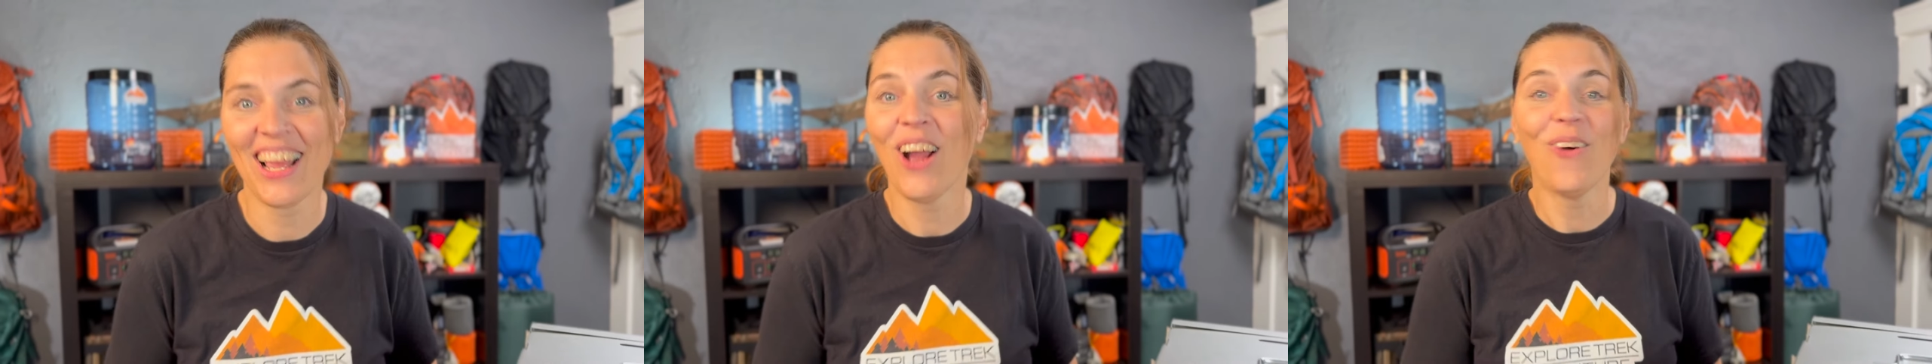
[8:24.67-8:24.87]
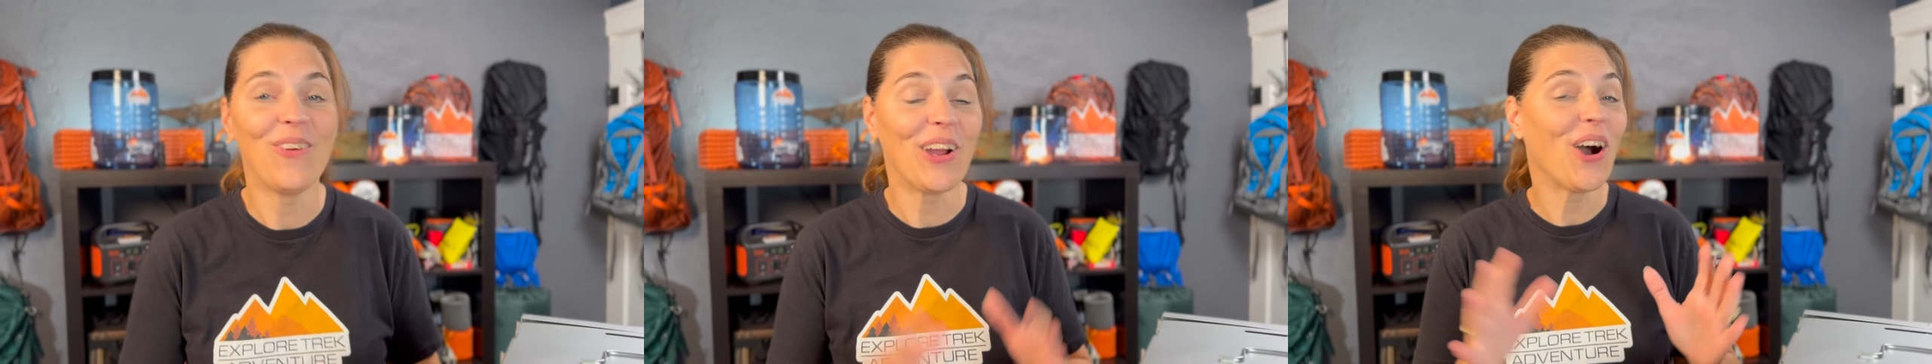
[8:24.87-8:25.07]

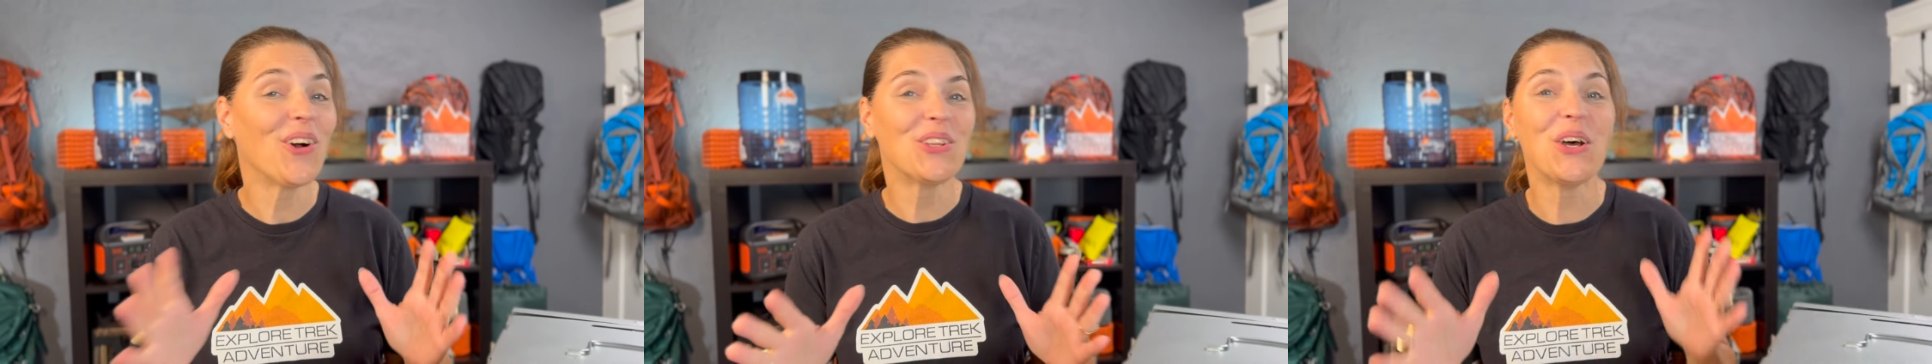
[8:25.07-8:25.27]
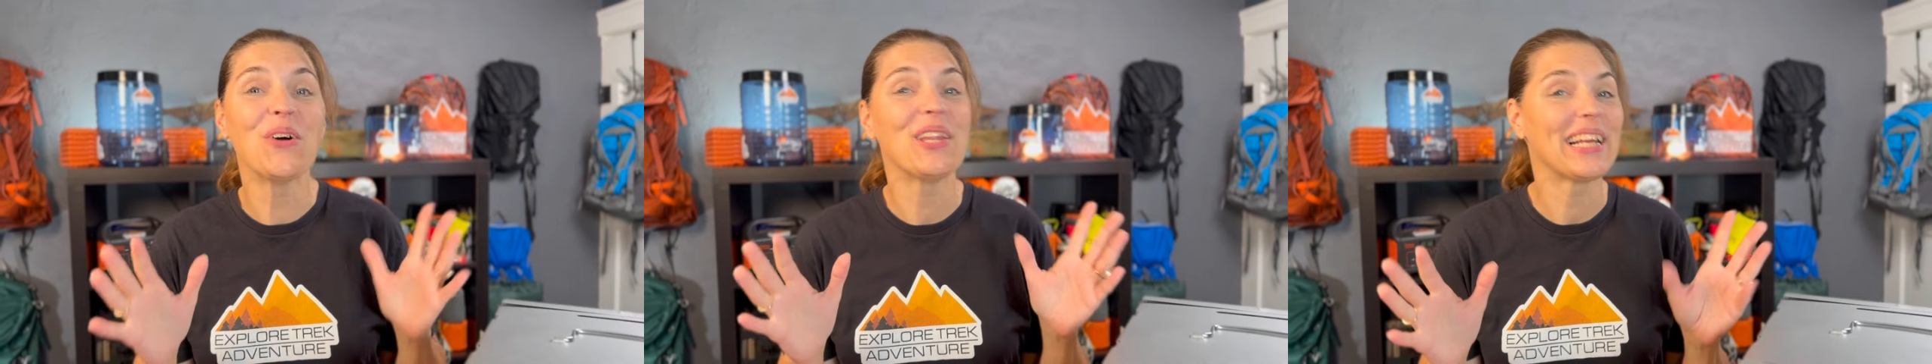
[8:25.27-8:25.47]
We all
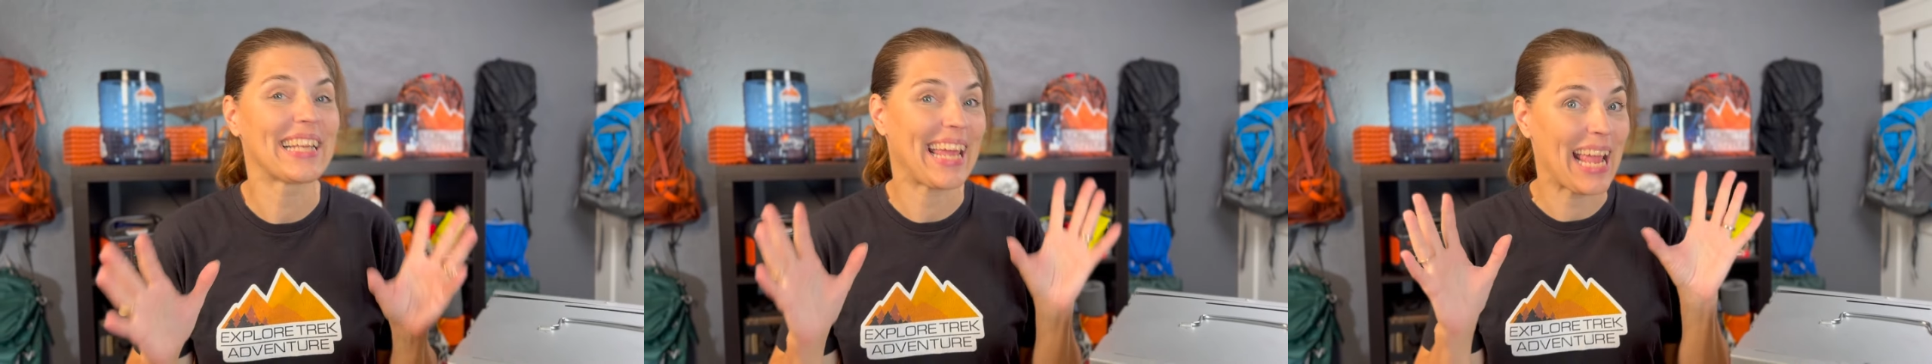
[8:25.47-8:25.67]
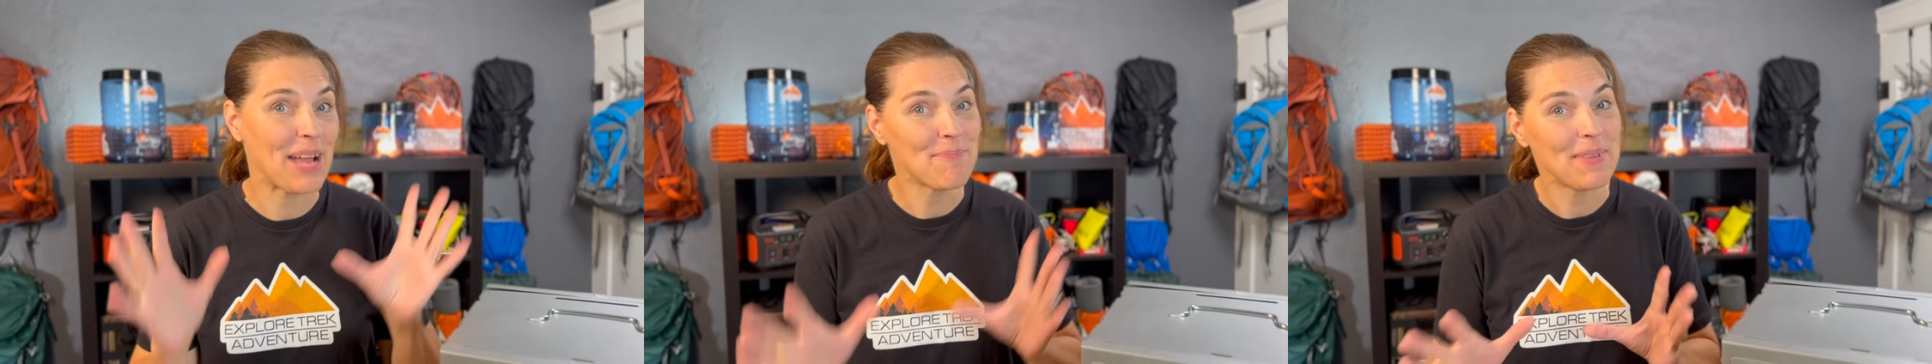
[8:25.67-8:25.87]
know that
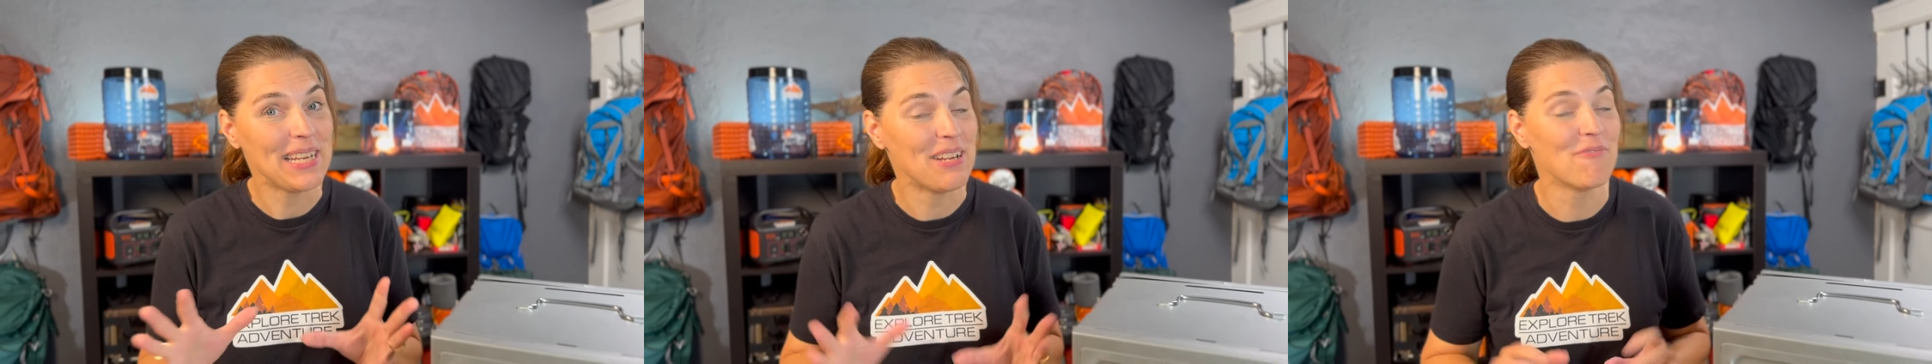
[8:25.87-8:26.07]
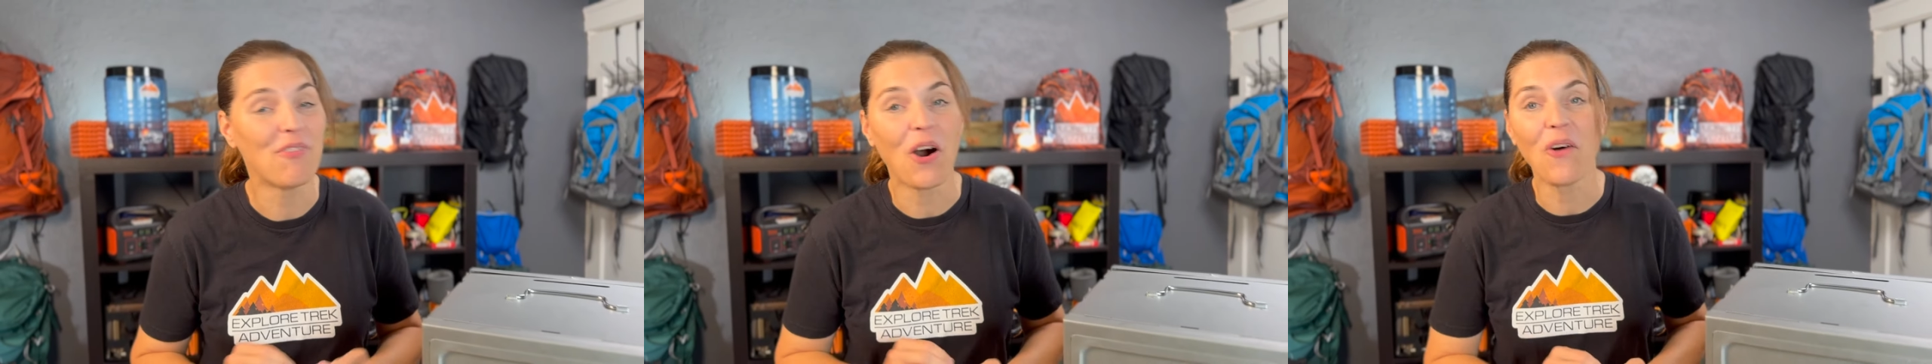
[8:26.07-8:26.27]
camping
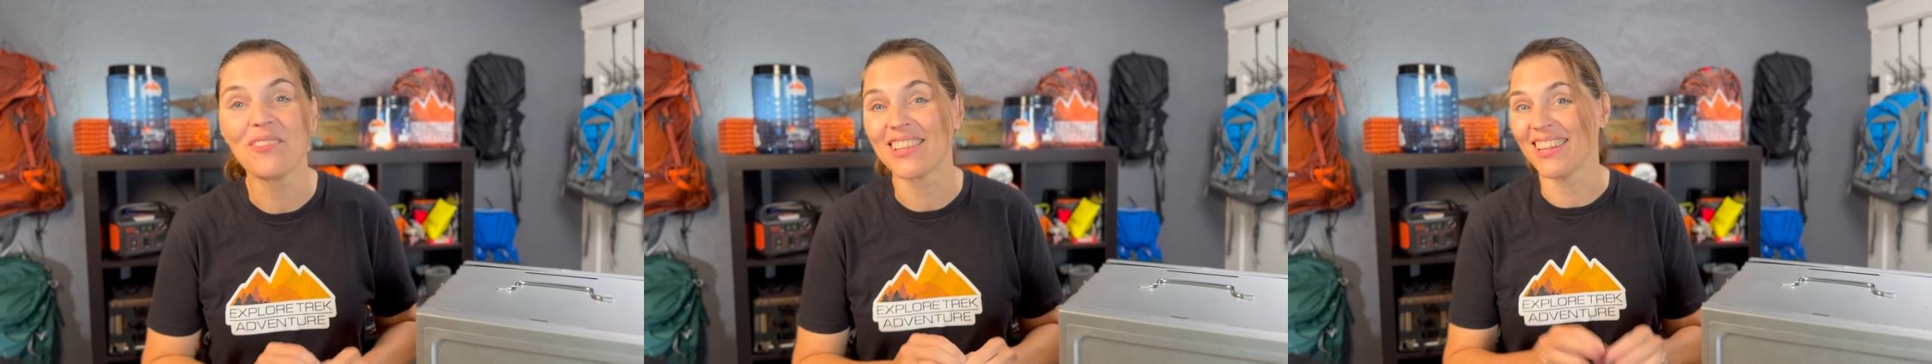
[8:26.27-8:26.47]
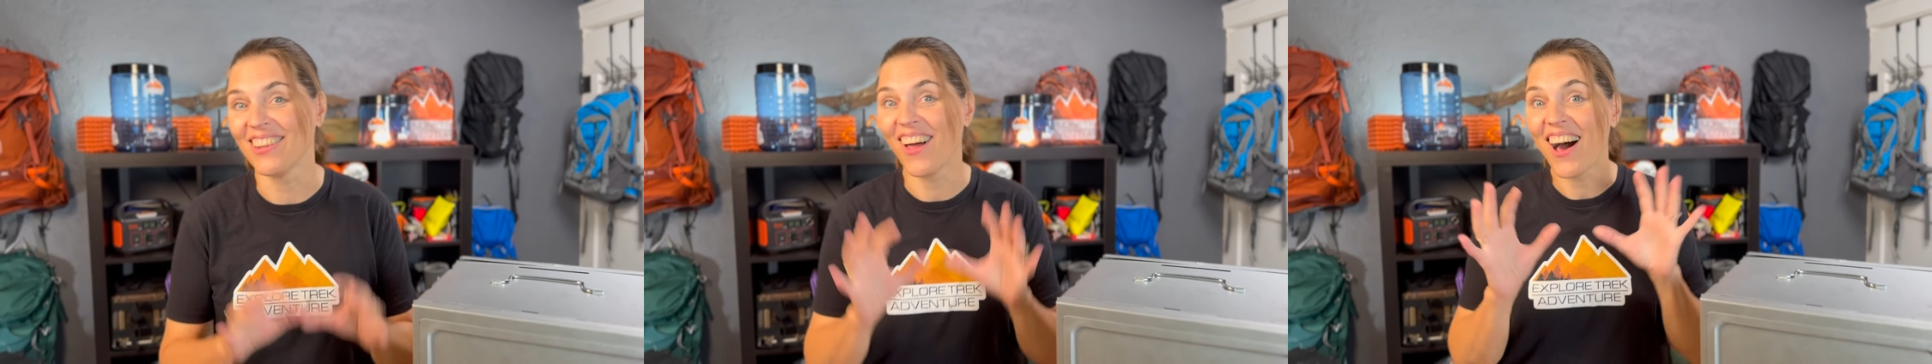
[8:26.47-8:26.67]
involves
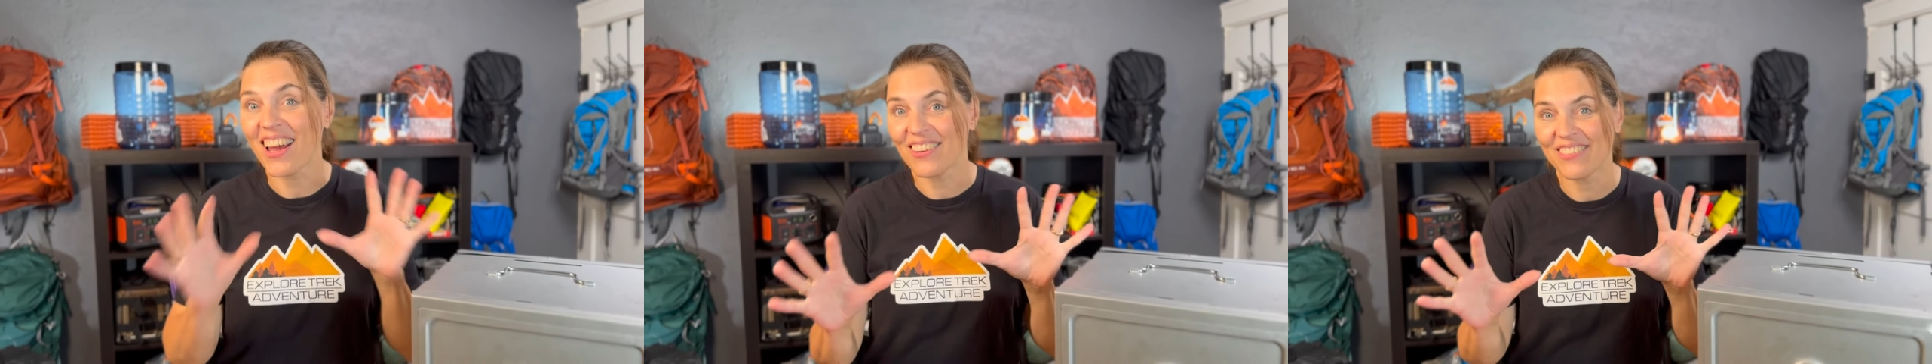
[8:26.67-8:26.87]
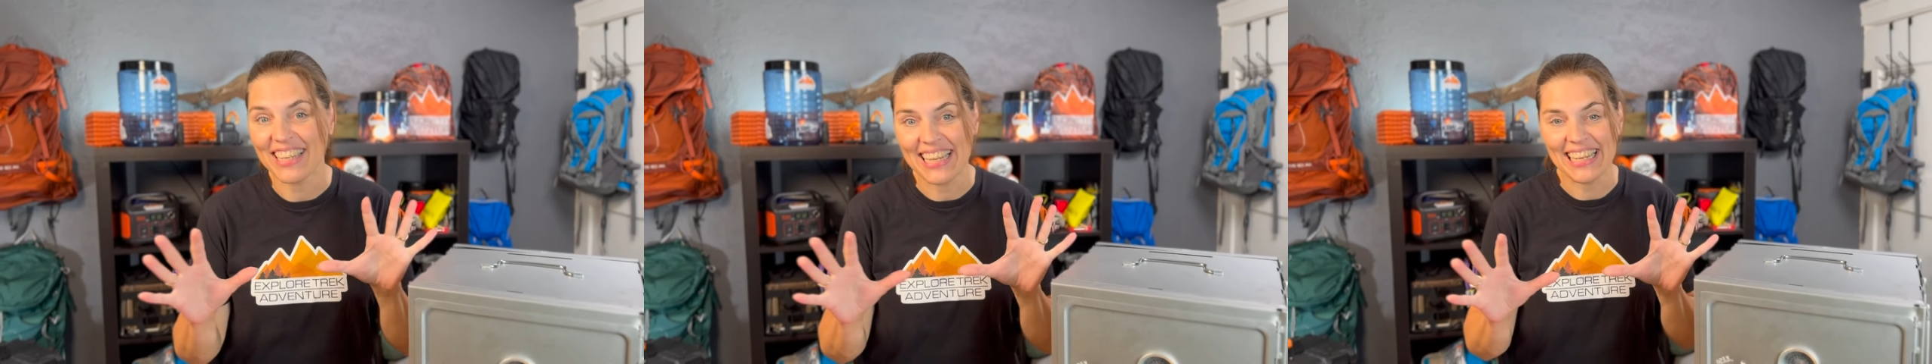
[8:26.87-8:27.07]
a lot
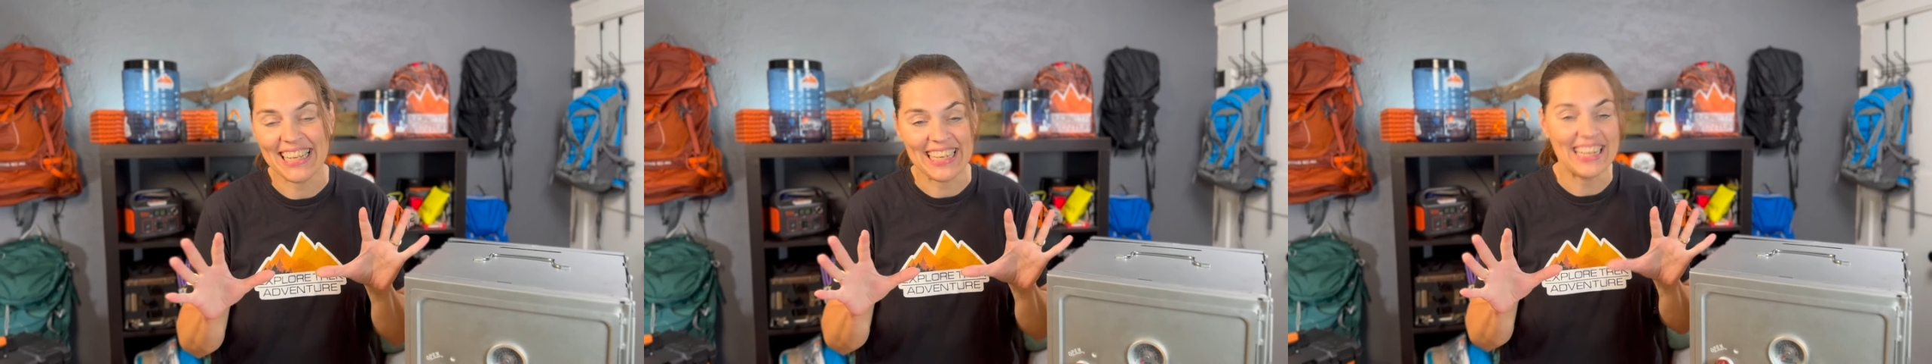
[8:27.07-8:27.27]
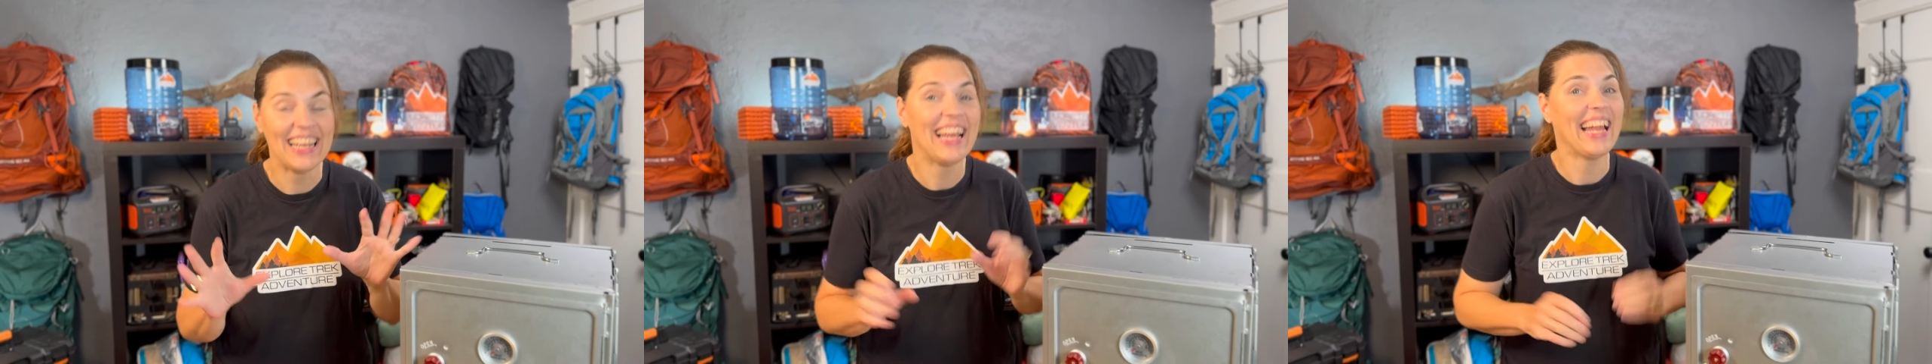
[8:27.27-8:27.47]
of eating,